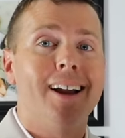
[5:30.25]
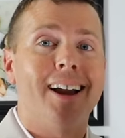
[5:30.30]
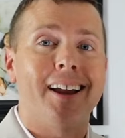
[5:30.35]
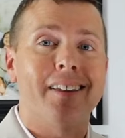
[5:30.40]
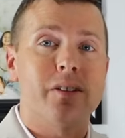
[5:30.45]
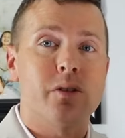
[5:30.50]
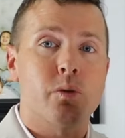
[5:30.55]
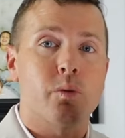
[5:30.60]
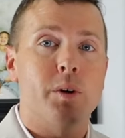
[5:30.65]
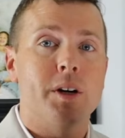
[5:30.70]

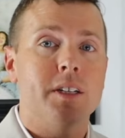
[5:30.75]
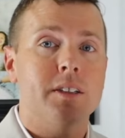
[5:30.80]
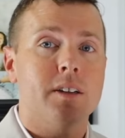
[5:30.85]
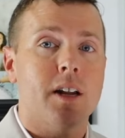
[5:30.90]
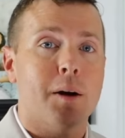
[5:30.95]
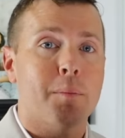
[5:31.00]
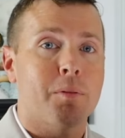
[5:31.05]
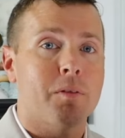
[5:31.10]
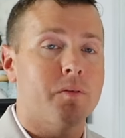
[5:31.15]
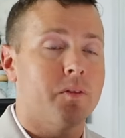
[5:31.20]
And the reason
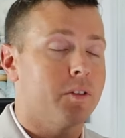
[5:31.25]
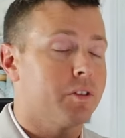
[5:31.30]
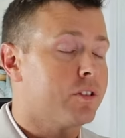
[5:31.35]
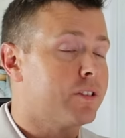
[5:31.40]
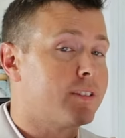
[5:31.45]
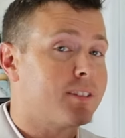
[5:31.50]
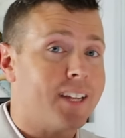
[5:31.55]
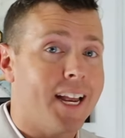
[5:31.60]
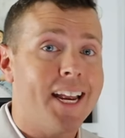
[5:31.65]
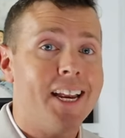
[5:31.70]
I prefer
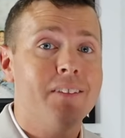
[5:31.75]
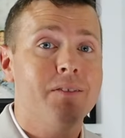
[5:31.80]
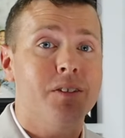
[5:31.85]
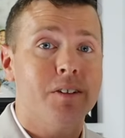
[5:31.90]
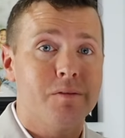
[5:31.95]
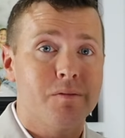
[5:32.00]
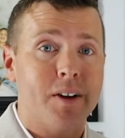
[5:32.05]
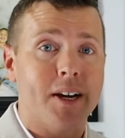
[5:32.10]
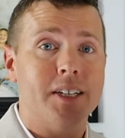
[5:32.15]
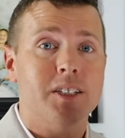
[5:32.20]
safe
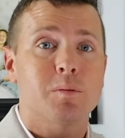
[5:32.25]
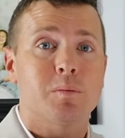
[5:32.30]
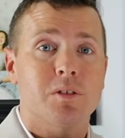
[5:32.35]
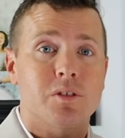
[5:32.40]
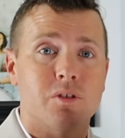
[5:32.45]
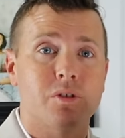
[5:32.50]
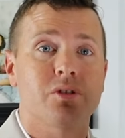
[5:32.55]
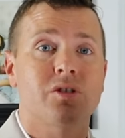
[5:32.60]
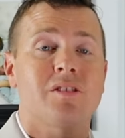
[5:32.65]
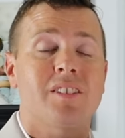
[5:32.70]

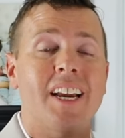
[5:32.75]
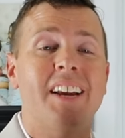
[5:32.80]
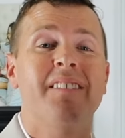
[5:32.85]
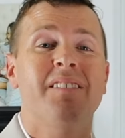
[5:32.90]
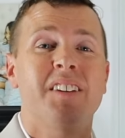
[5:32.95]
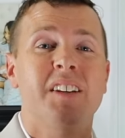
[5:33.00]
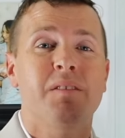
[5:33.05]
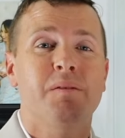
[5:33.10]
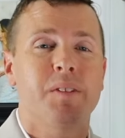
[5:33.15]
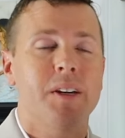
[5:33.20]
investments or
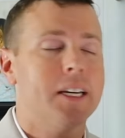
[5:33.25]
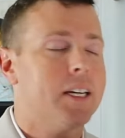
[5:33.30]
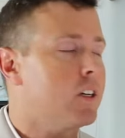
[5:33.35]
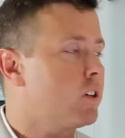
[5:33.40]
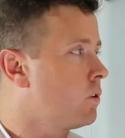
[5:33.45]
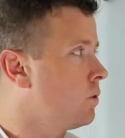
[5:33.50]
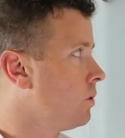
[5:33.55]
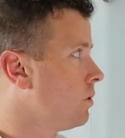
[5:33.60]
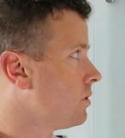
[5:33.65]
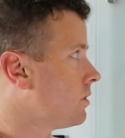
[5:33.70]
safety
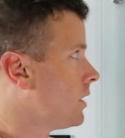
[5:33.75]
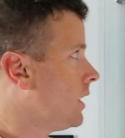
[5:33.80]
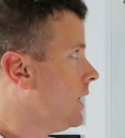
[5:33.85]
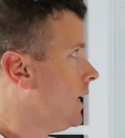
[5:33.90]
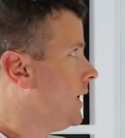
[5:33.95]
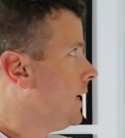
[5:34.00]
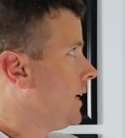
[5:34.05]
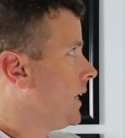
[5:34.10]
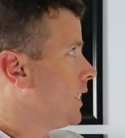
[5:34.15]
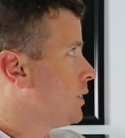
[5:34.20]
vehicles
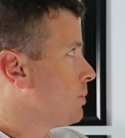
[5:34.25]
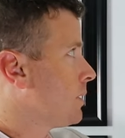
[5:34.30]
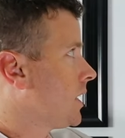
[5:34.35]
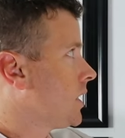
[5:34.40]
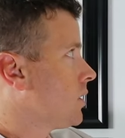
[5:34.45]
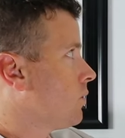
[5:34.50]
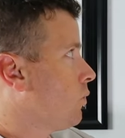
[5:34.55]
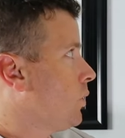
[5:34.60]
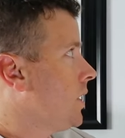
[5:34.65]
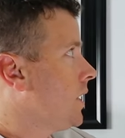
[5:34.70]
is
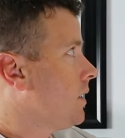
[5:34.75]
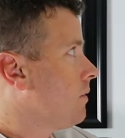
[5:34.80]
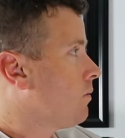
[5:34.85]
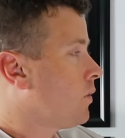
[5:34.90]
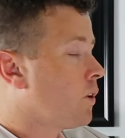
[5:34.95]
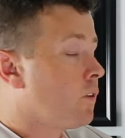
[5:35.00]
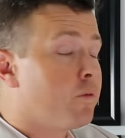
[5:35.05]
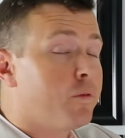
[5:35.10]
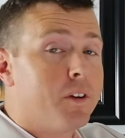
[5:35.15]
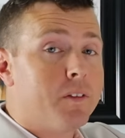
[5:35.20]
because if we
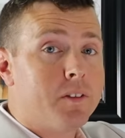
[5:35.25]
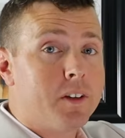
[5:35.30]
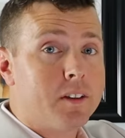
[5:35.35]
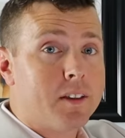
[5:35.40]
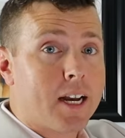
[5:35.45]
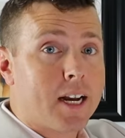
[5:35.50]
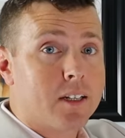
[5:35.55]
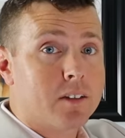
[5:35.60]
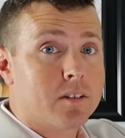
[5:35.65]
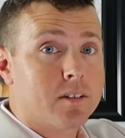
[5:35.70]
convert
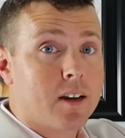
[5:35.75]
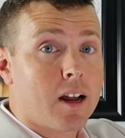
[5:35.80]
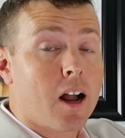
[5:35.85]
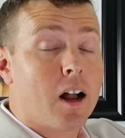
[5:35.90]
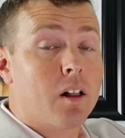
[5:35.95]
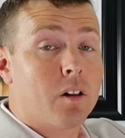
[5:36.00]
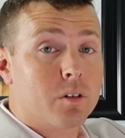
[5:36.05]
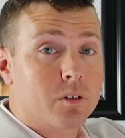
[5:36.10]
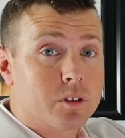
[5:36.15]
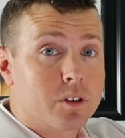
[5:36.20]

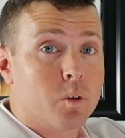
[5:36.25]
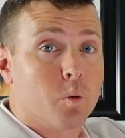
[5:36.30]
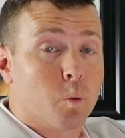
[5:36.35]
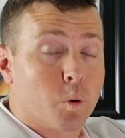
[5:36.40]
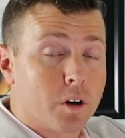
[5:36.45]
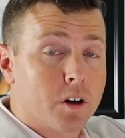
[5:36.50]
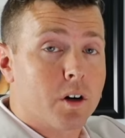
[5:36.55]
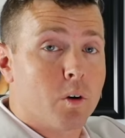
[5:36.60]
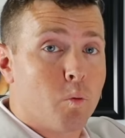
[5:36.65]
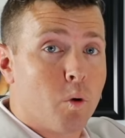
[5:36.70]
$50,000 that
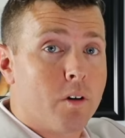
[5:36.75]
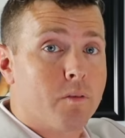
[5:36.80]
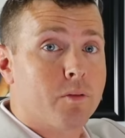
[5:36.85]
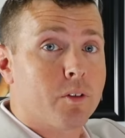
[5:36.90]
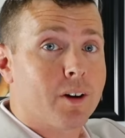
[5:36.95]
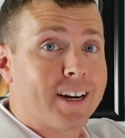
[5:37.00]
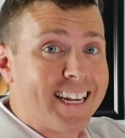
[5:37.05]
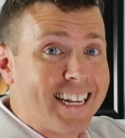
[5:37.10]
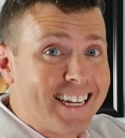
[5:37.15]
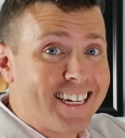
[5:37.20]
we're going to want
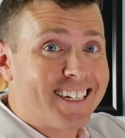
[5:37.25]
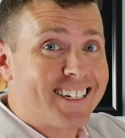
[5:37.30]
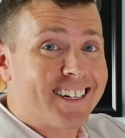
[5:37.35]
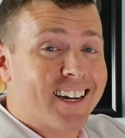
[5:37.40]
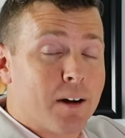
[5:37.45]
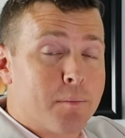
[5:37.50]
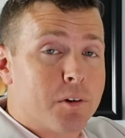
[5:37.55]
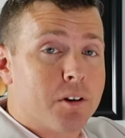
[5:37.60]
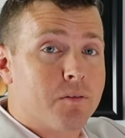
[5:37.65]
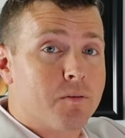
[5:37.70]
for
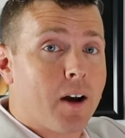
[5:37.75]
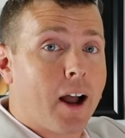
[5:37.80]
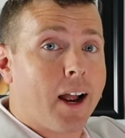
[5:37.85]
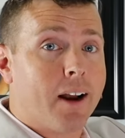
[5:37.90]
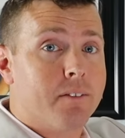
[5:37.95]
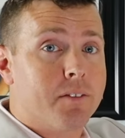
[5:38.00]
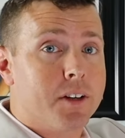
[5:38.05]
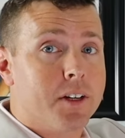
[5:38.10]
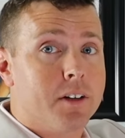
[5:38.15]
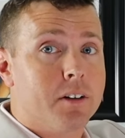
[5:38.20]
income in
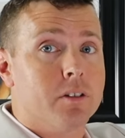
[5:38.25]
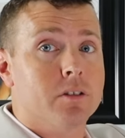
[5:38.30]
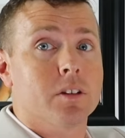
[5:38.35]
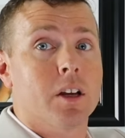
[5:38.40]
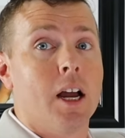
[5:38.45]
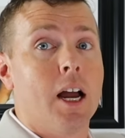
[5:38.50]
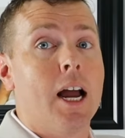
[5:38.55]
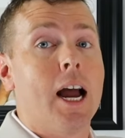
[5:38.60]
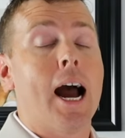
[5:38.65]
5 years,